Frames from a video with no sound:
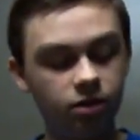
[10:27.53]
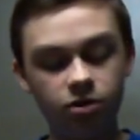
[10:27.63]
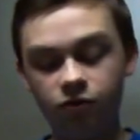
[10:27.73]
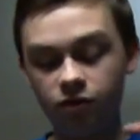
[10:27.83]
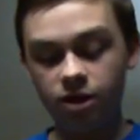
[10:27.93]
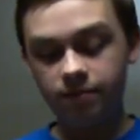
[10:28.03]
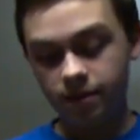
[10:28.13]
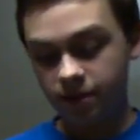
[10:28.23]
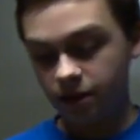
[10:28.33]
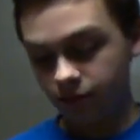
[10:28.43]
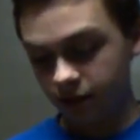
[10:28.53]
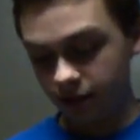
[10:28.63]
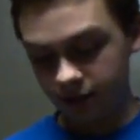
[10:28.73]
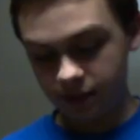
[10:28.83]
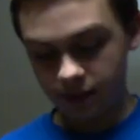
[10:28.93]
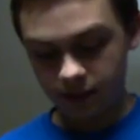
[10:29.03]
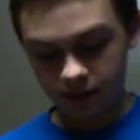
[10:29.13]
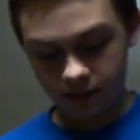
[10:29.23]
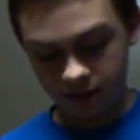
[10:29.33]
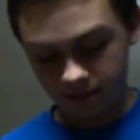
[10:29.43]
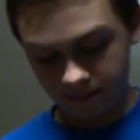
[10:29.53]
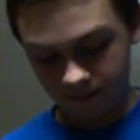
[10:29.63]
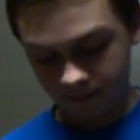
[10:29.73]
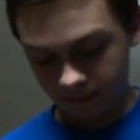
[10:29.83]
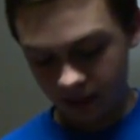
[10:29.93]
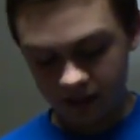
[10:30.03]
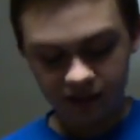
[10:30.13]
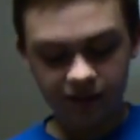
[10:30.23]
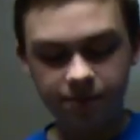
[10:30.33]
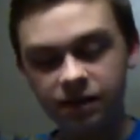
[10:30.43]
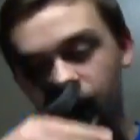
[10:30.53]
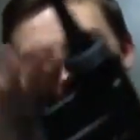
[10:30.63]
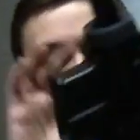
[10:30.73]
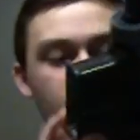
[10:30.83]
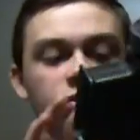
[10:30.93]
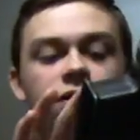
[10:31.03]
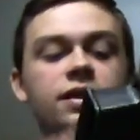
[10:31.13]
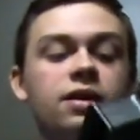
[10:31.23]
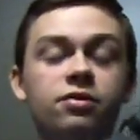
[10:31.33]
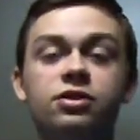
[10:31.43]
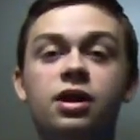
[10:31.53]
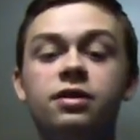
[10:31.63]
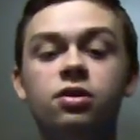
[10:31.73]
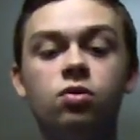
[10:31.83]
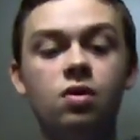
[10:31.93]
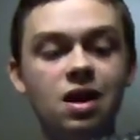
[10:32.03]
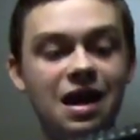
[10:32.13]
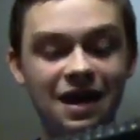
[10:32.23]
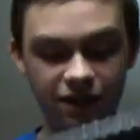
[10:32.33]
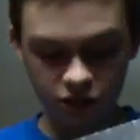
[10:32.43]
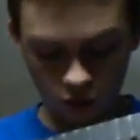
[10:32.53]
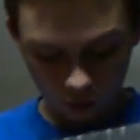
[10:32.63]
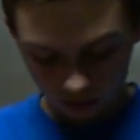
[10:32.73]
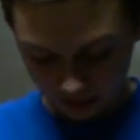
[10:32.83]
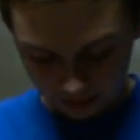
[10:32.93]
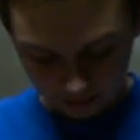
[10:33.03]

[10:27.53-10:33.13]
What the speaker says: good for them. They made it realistic. It says made in Hong Kong on the other side, though. I don't like